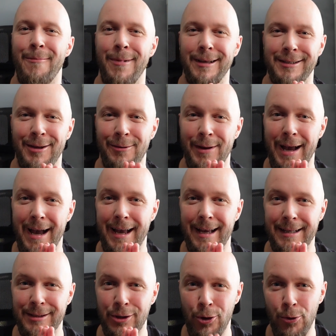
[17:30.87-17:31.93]
So yeah,
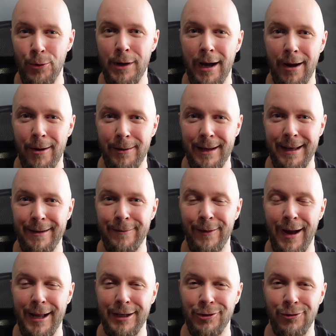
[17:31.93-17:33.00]
it's UK only for
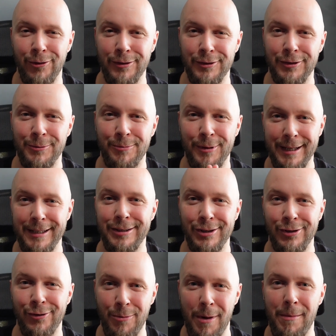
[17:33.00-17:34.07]
entrance, so please
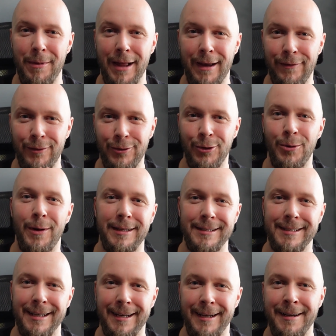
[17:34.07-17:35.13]
just remember if you do
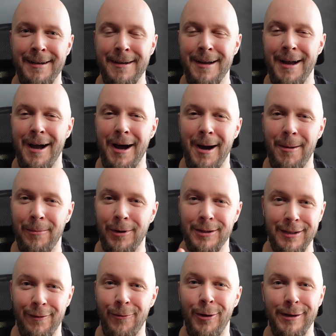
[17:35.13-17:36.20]
enter,
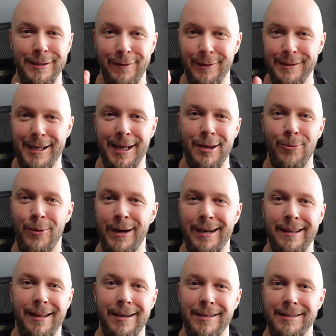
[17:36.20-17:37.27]
because otherwise if I say you win
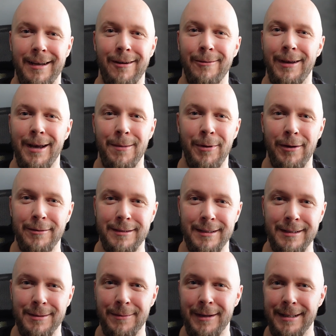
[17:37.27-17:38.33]
and then you say, oh yeah, post
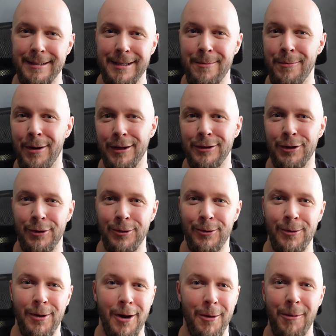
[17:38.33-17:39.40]
it to me in
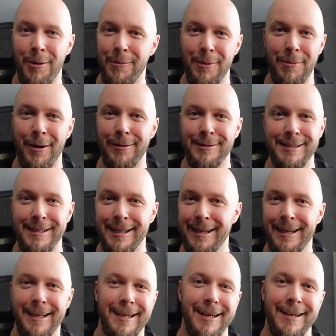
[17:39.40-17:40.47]
Timbuktu, I won't be posting it
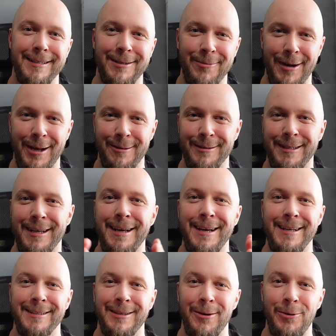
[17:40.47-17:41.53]
and it'll go to someone else.
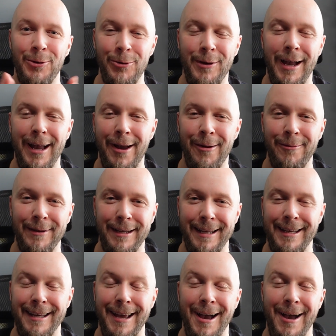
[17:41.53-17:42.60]
So UK
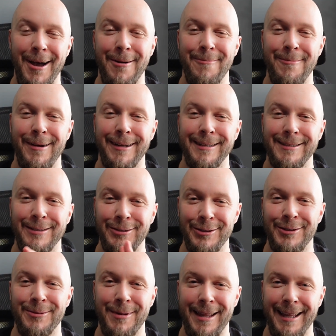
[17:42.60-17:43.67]
only, so
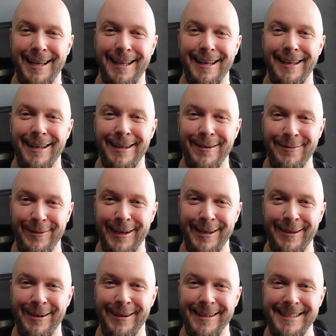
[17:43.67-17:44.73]
just to make that clear,
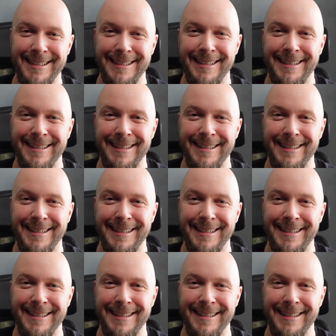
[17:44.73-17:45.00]
thank you guys.